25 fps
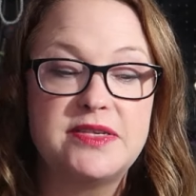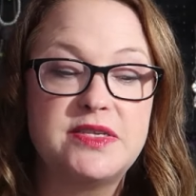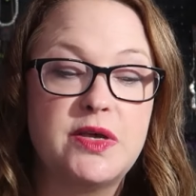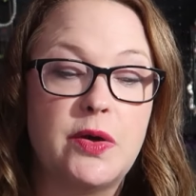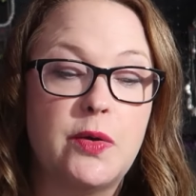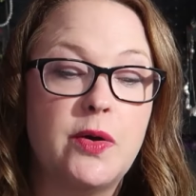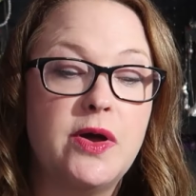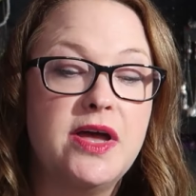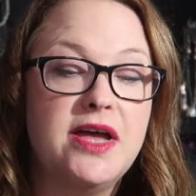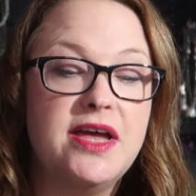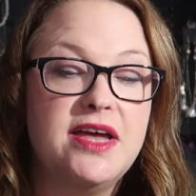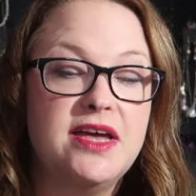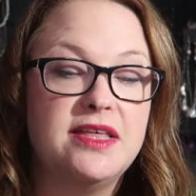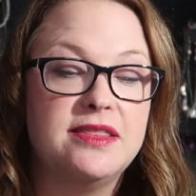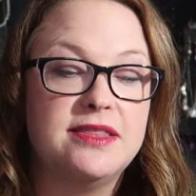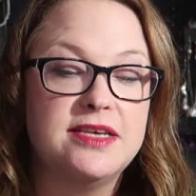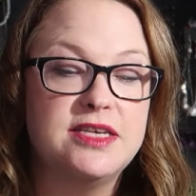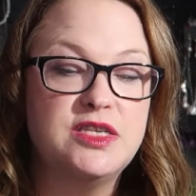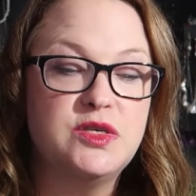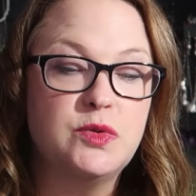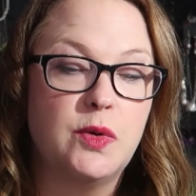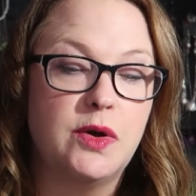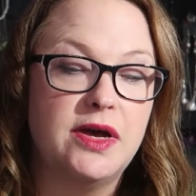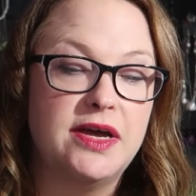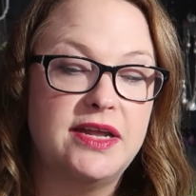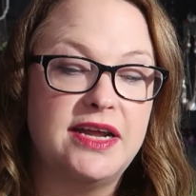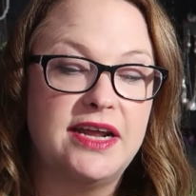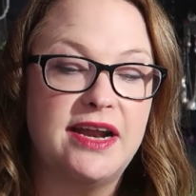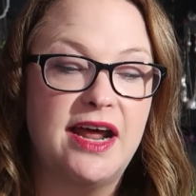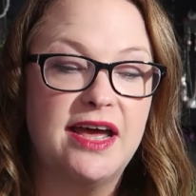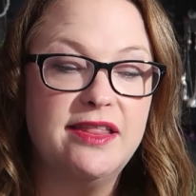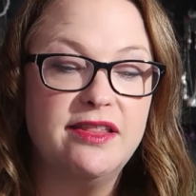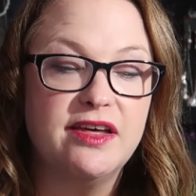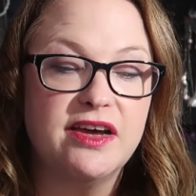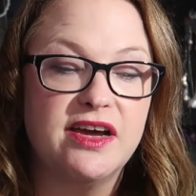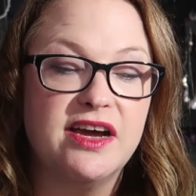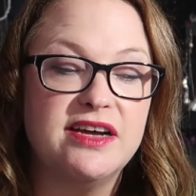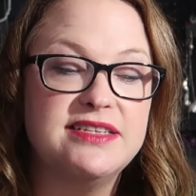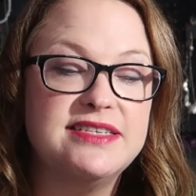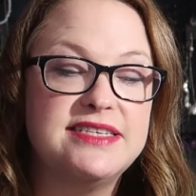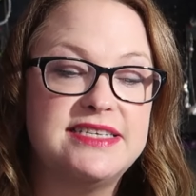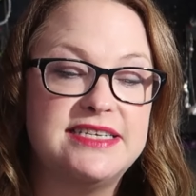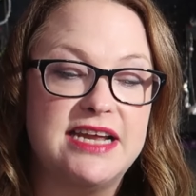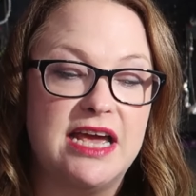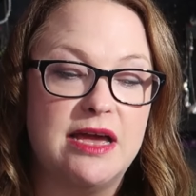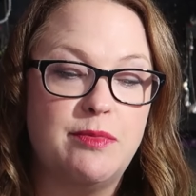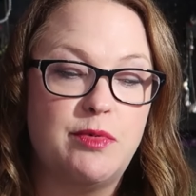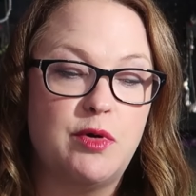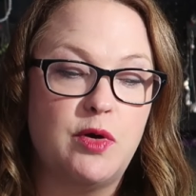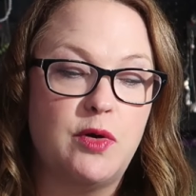So this one, and I looked
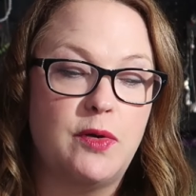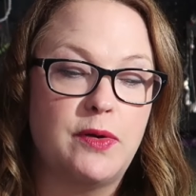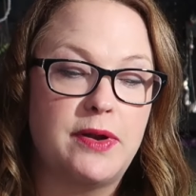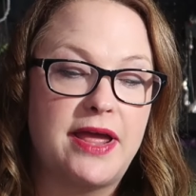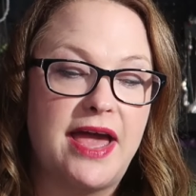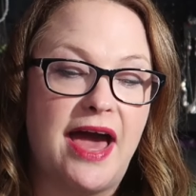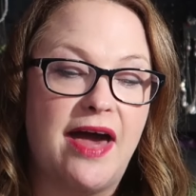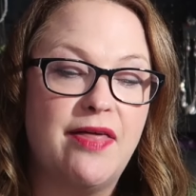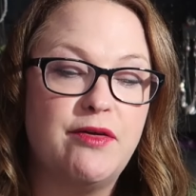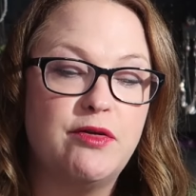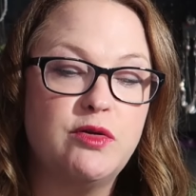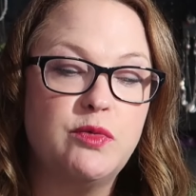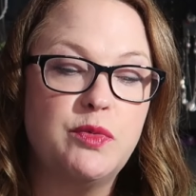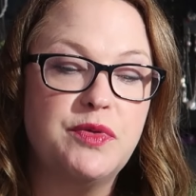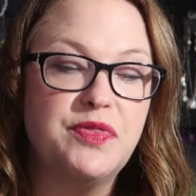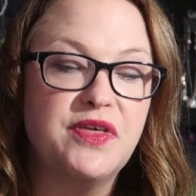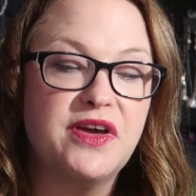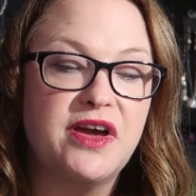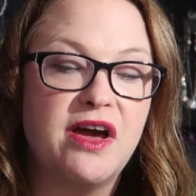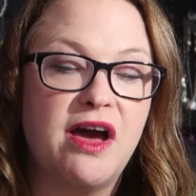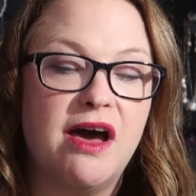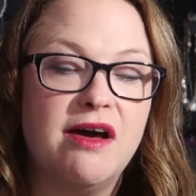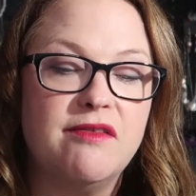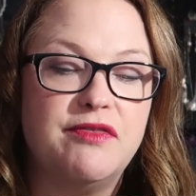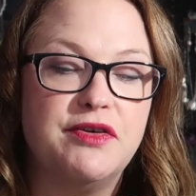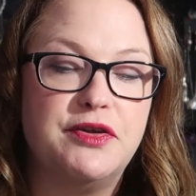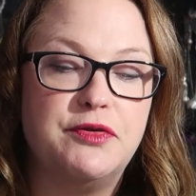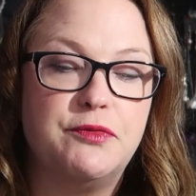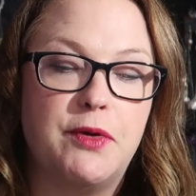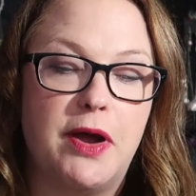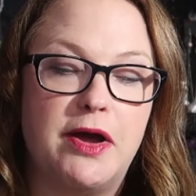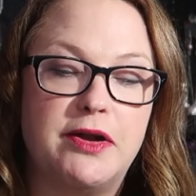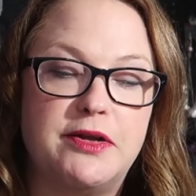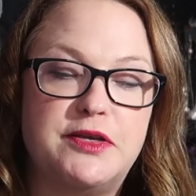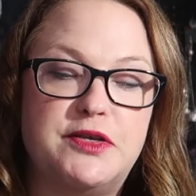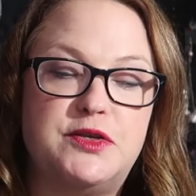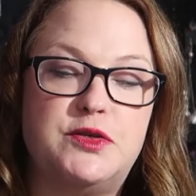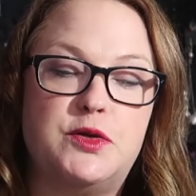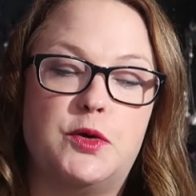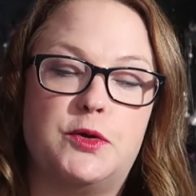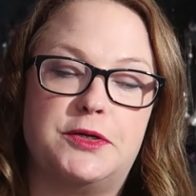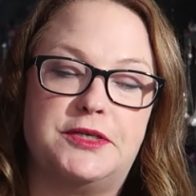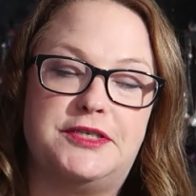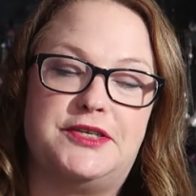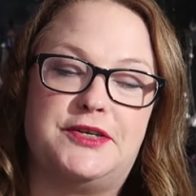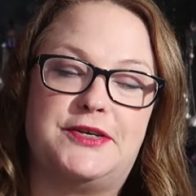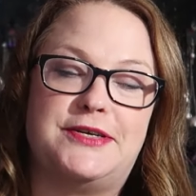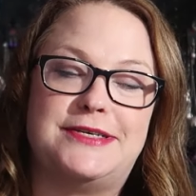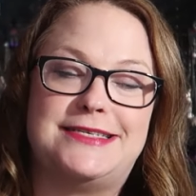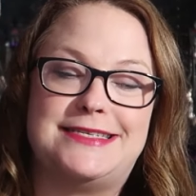unstable, gathered with the coven round a
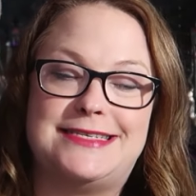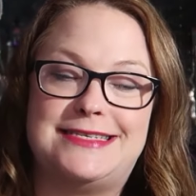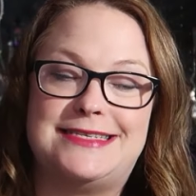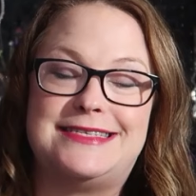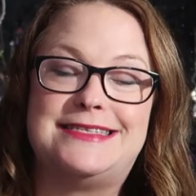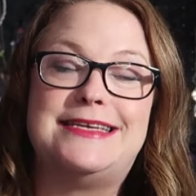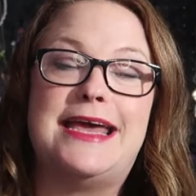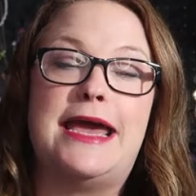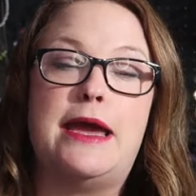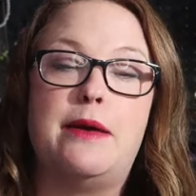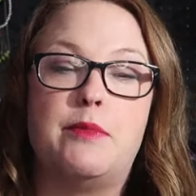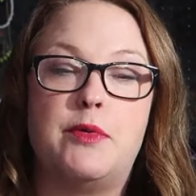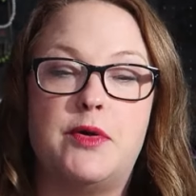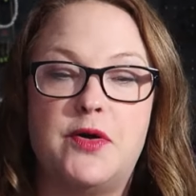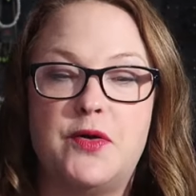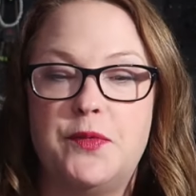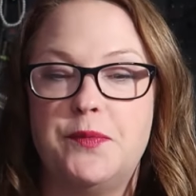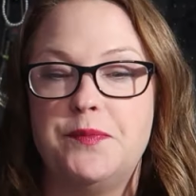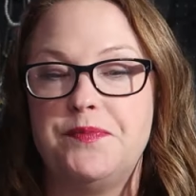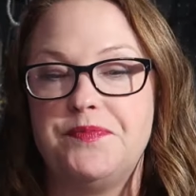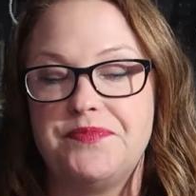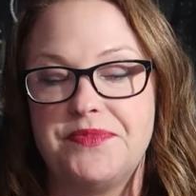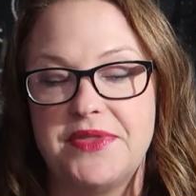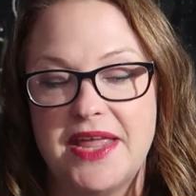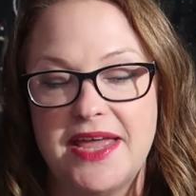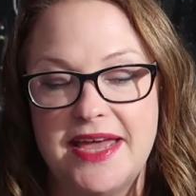sorceress's table.